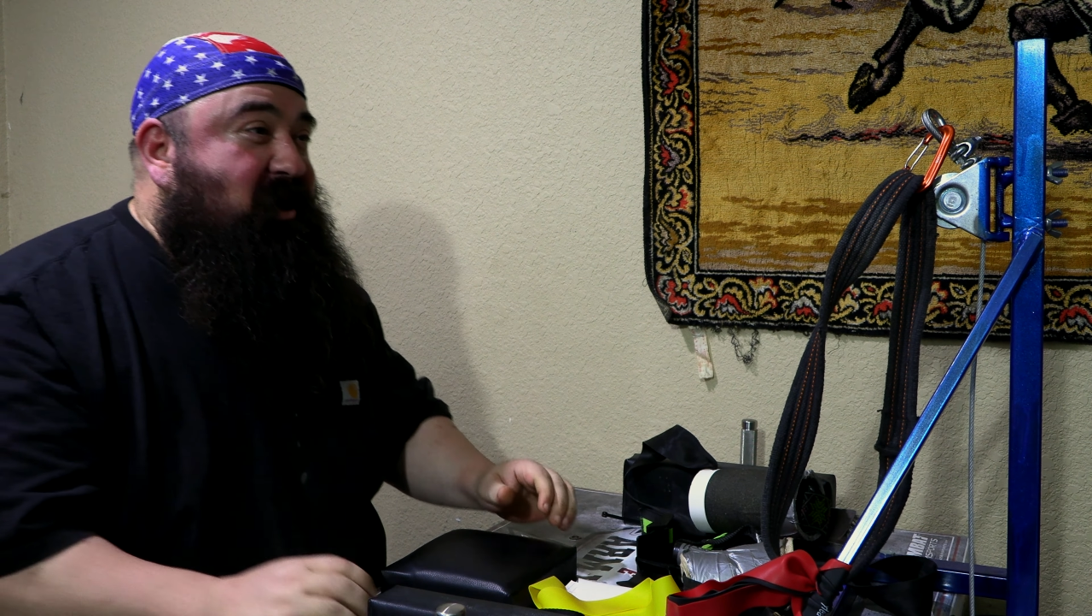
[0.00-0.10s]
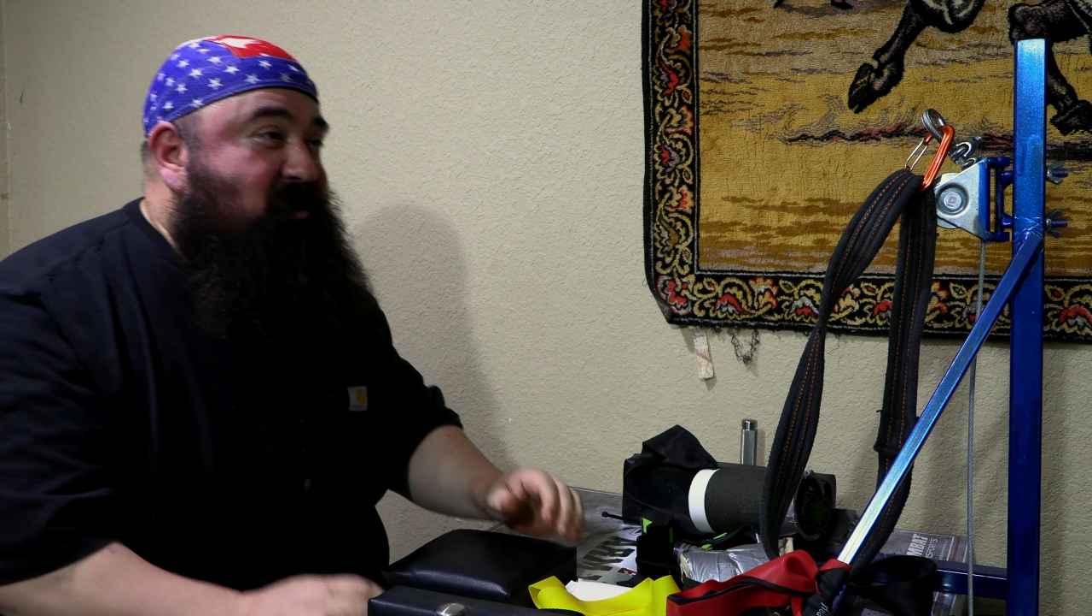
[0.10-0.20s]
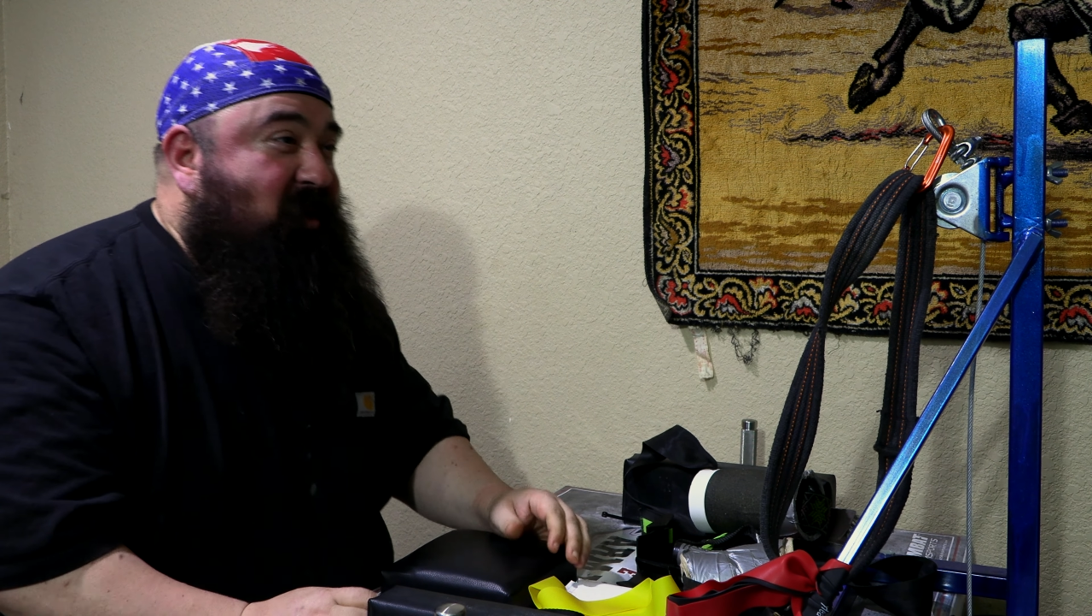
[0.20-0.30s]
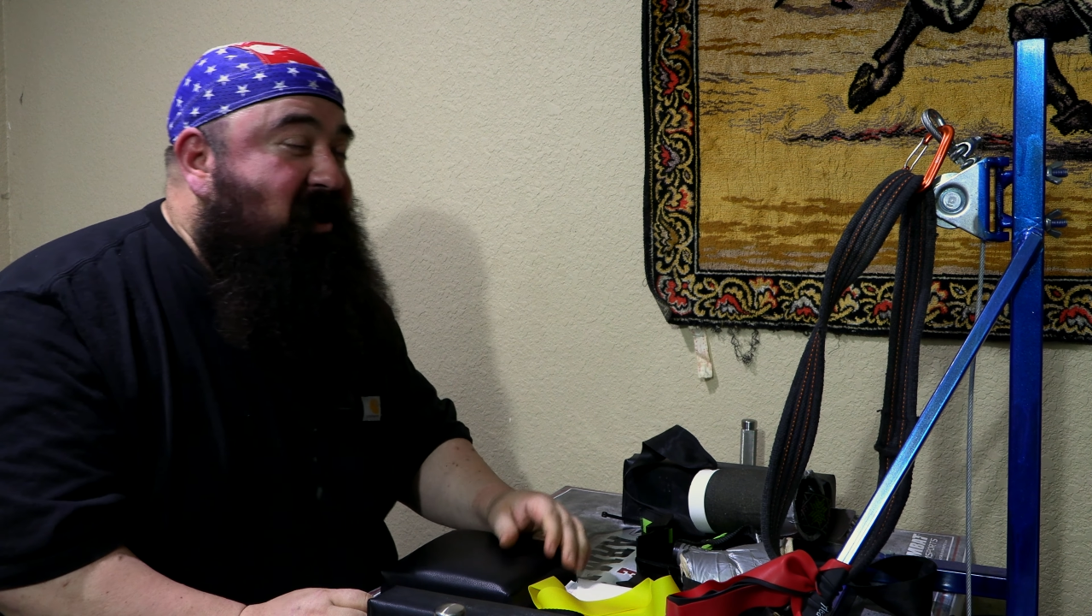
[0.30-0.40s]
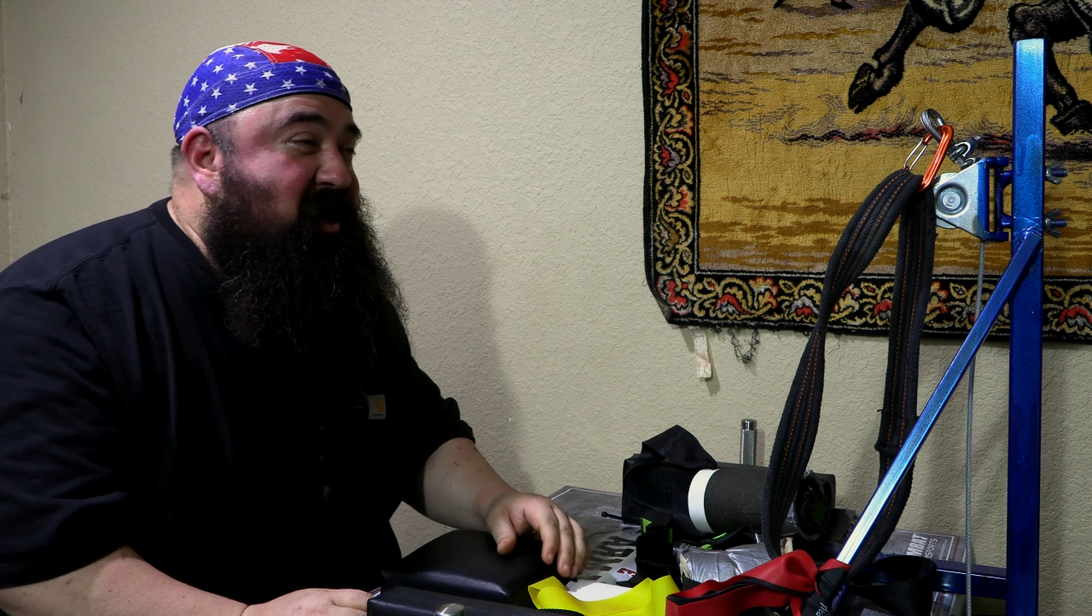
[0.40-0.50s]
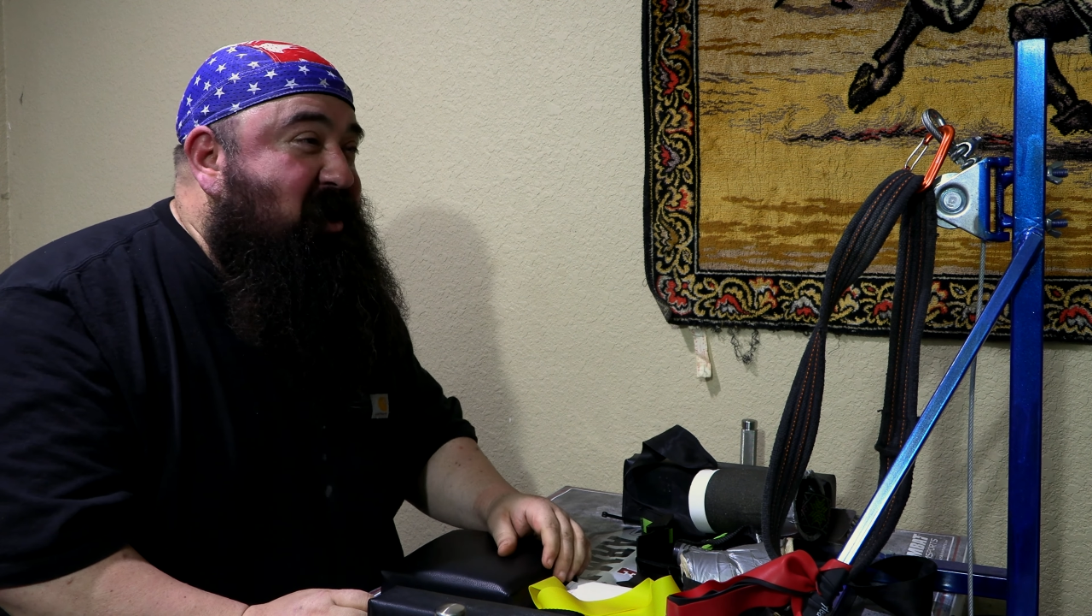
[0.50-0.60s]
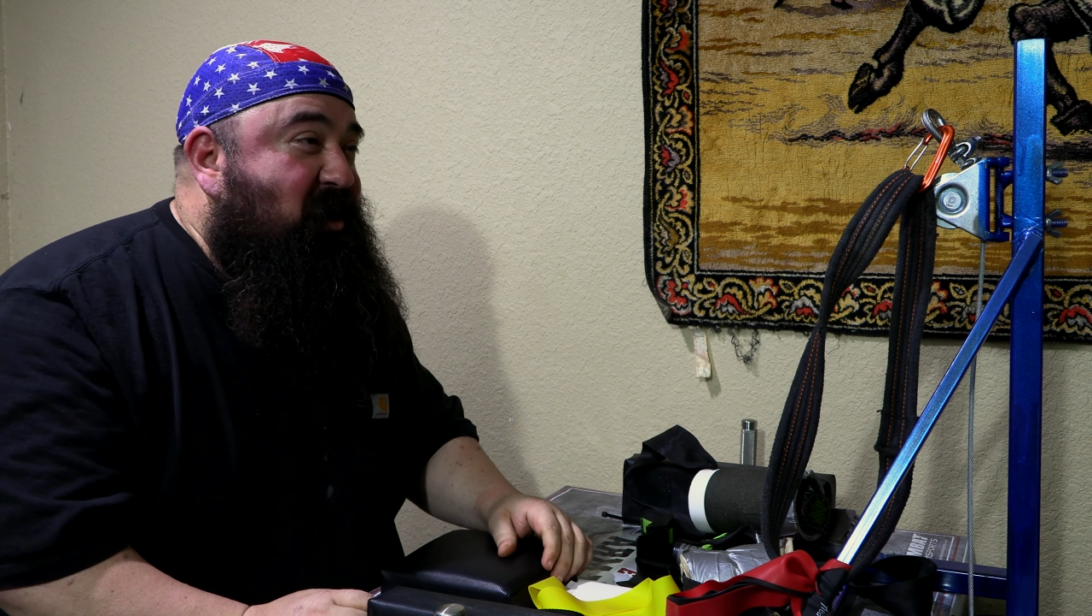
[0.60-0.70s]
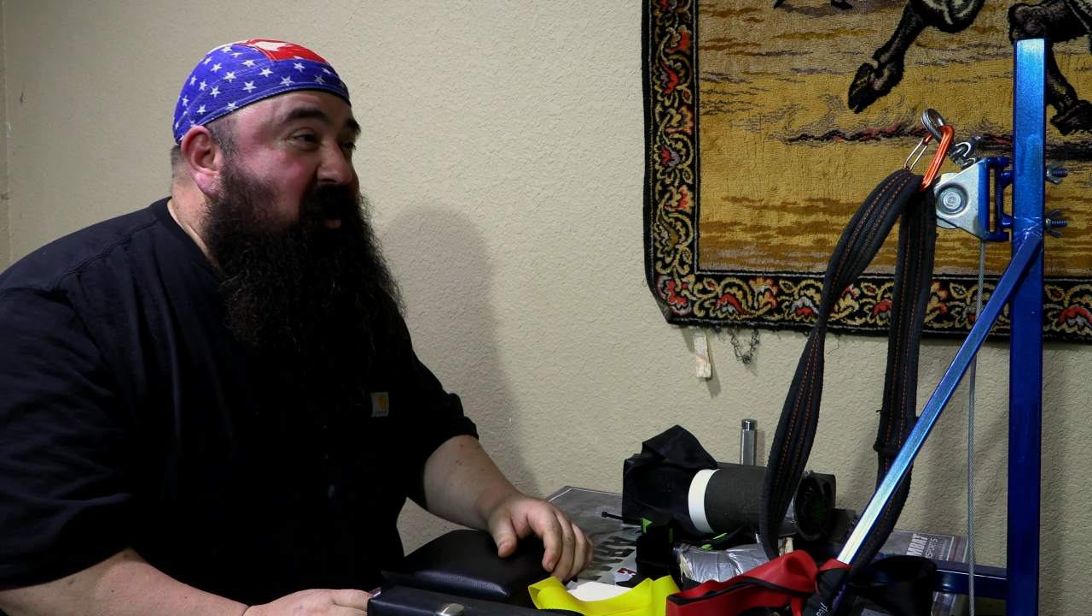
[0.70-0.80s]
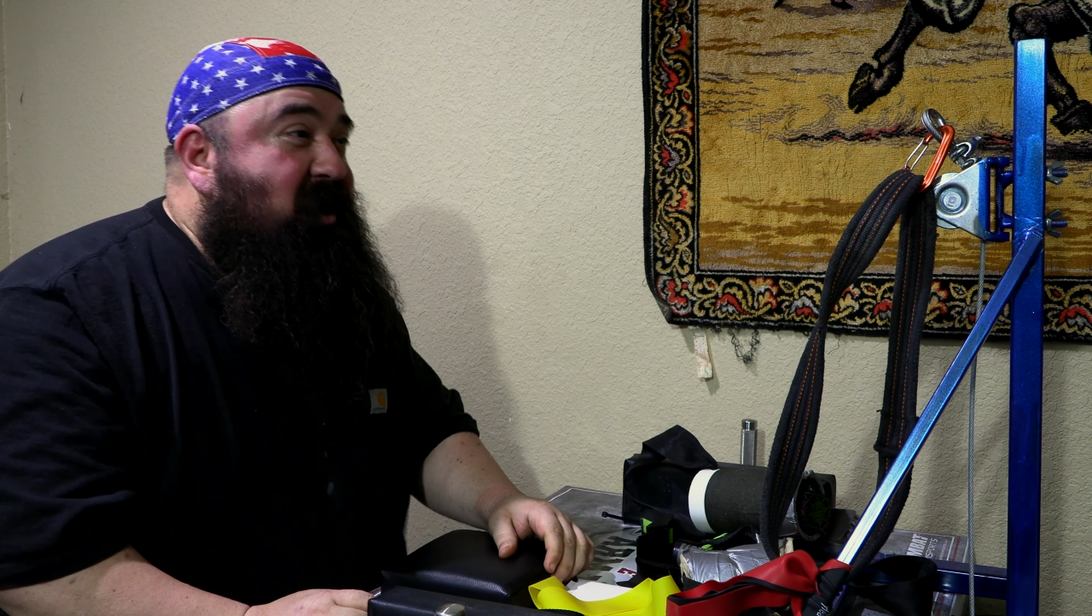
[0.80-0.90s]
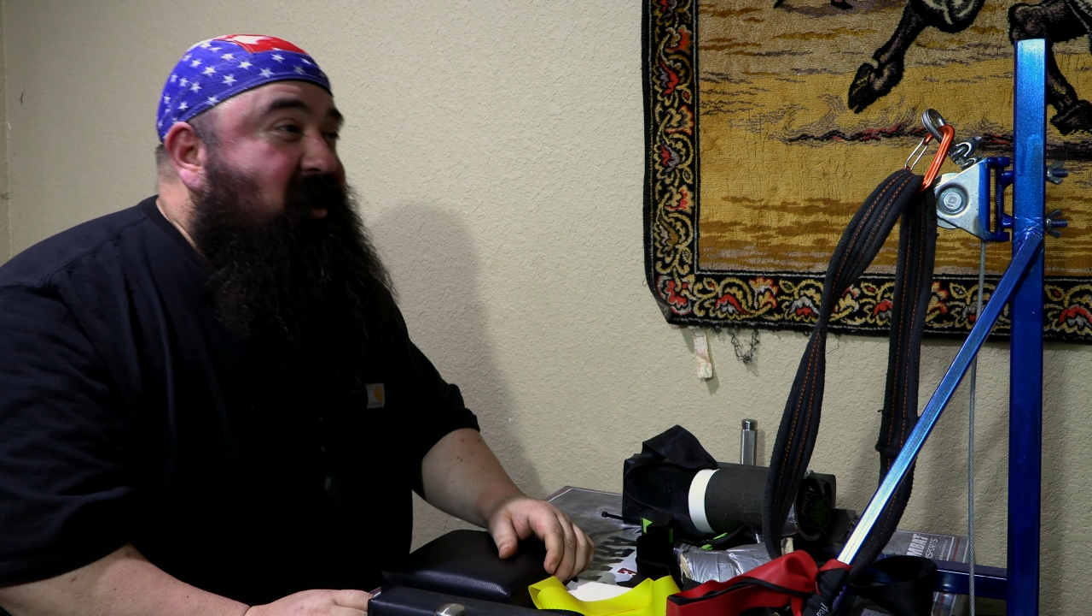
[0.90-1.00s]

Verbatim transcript: sitting right there.